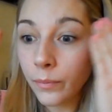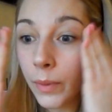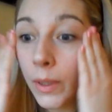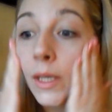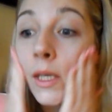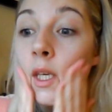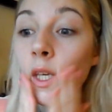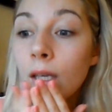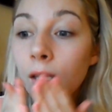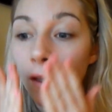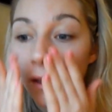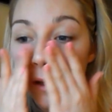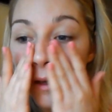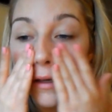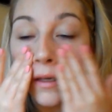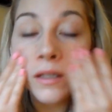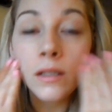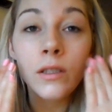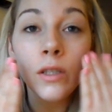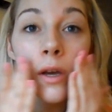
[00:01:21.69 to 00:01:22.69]
pinky
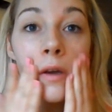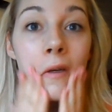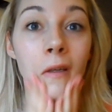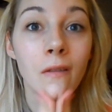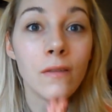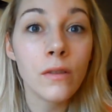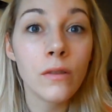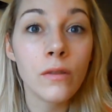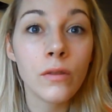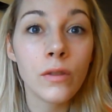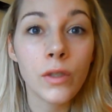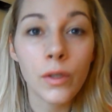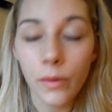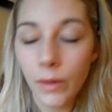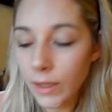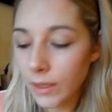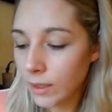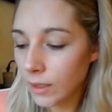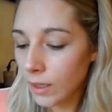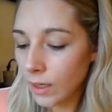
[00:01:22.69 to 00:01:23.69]
tone to
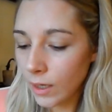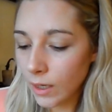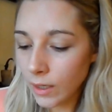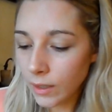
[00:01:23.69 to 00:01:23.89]
it.